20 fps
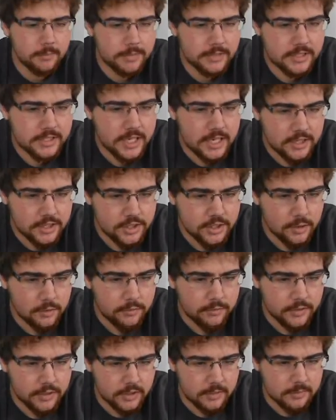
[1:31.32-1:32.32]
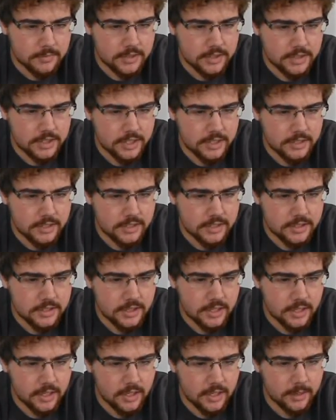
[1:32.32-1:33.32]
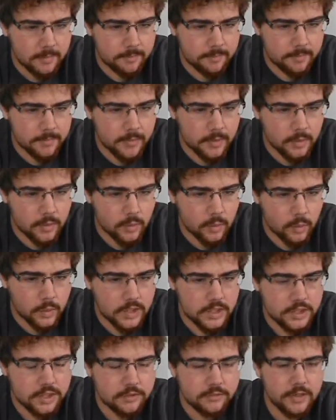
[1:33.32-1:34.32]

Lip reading: Pistachio Films says, what is your